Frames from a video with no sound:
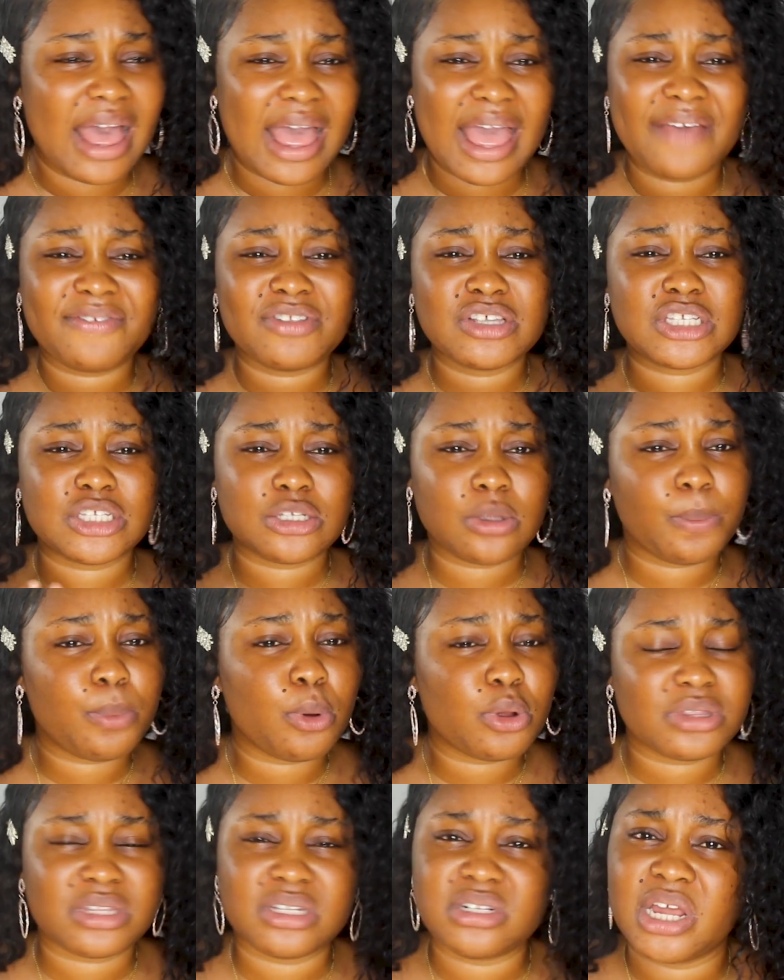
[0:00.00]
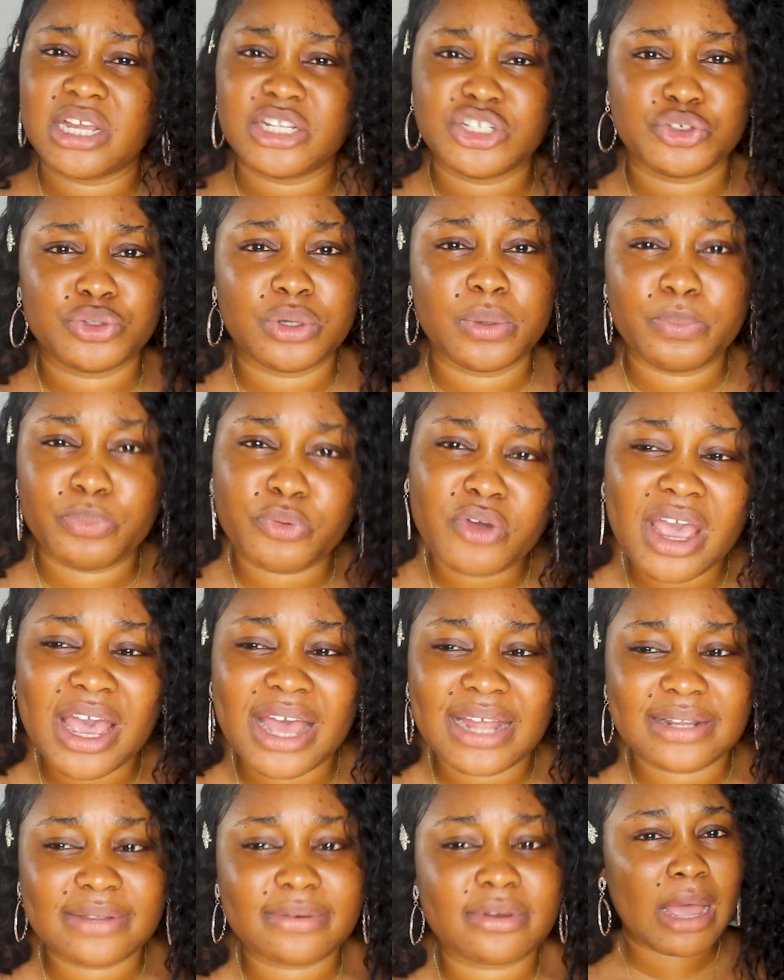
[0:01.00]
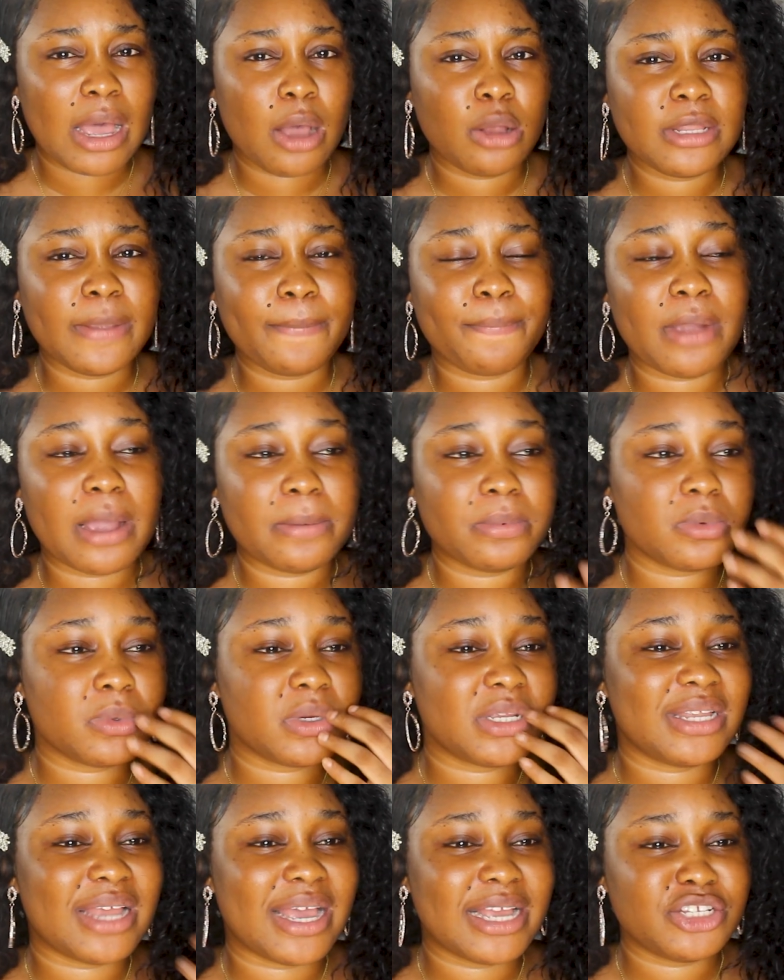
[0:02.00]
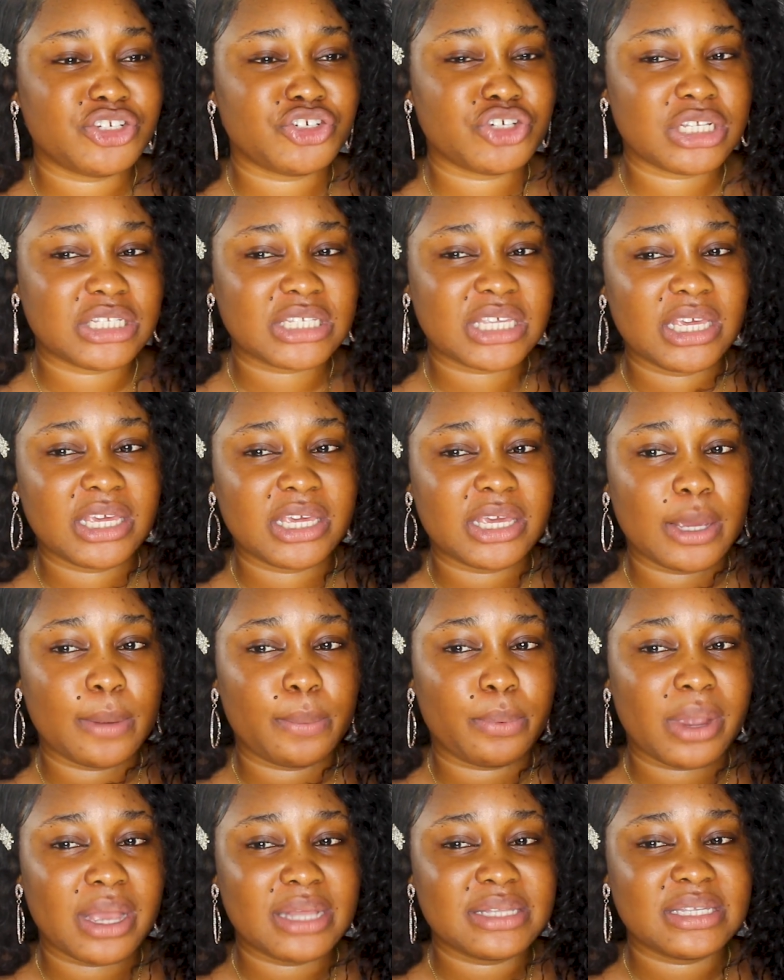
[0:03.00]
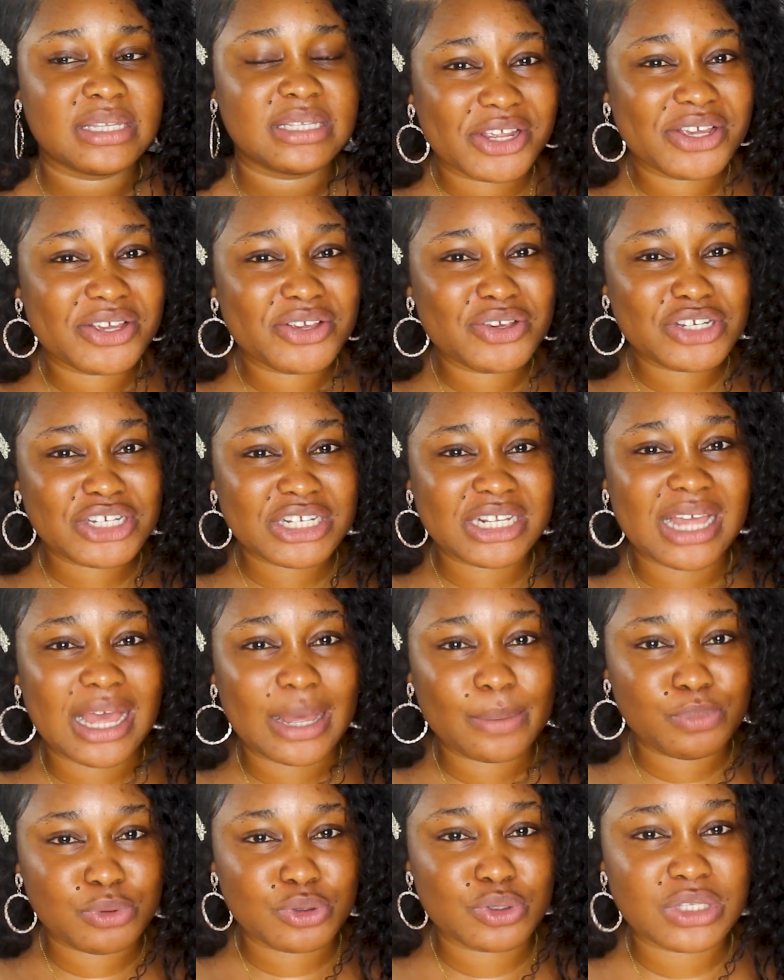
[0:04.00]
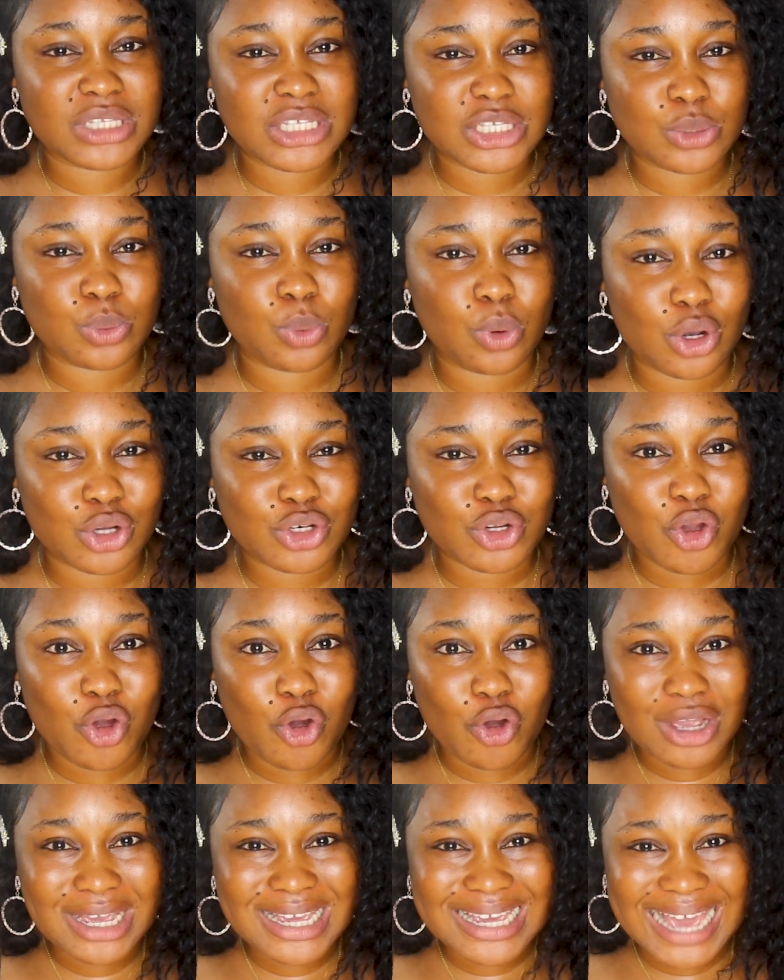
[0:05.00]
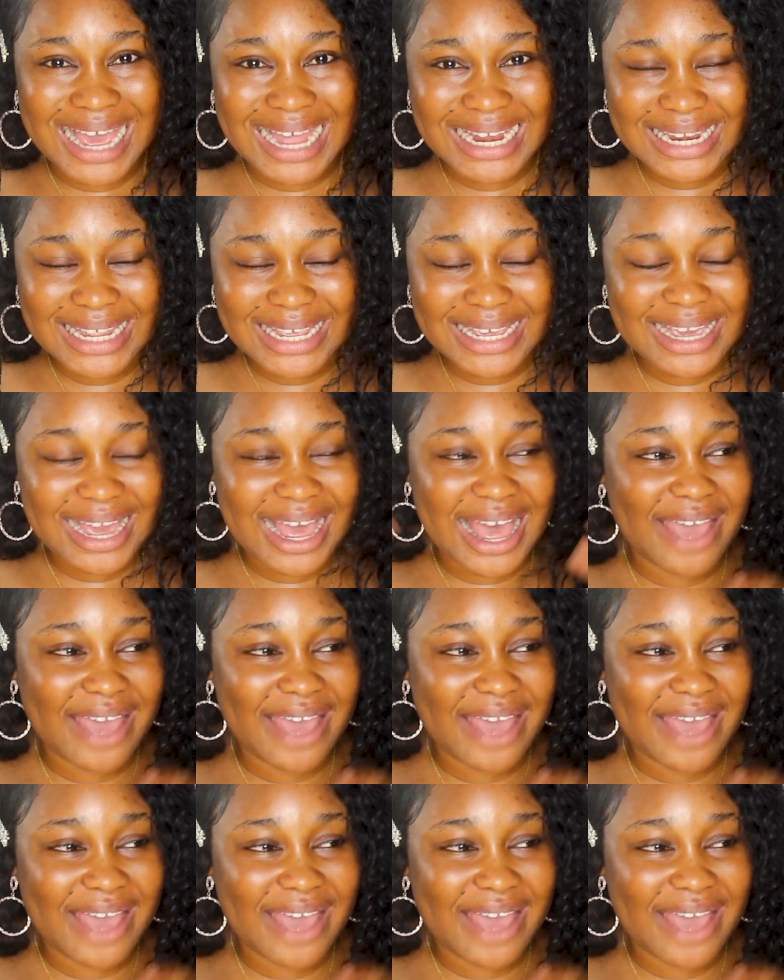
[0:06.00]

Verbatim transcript: I have to support the Nigerian brand. My only problem with Nigerian skincare brands they usually abuse this word organic.